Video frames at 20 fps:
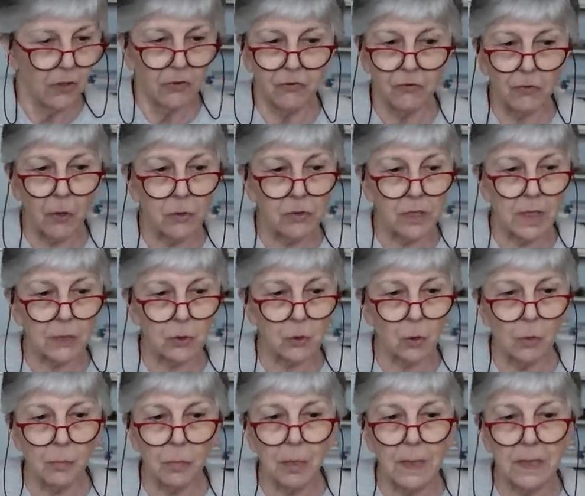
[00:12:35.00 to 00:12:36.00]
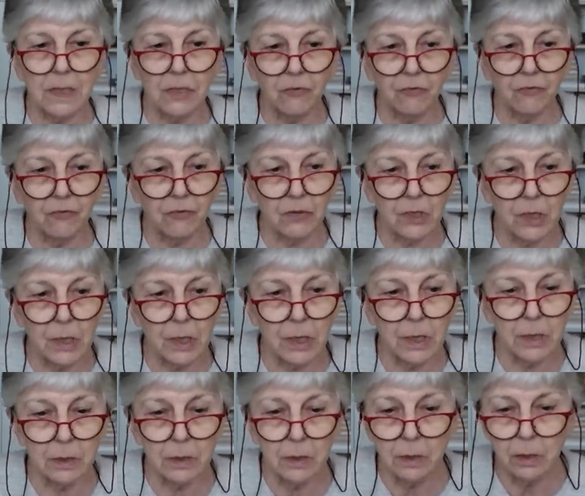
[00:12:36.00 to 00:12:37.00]
So that completes
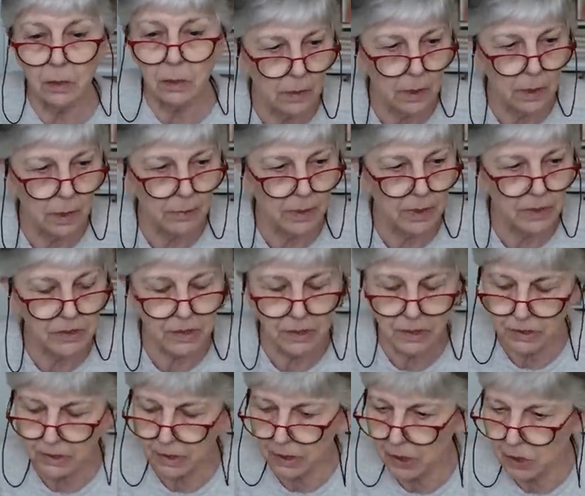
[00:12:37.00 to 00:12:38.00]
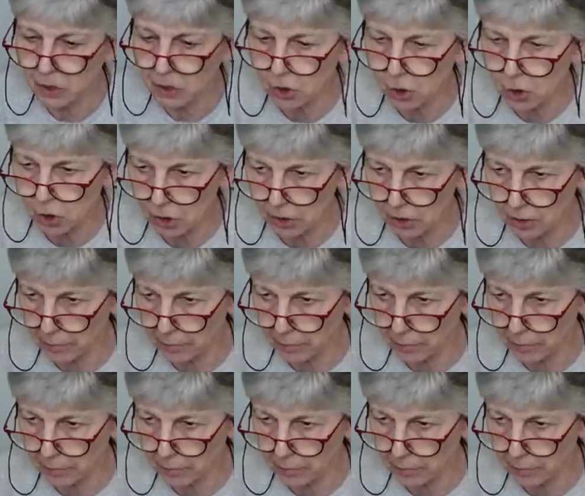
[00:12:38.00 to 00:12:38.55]
the limited edition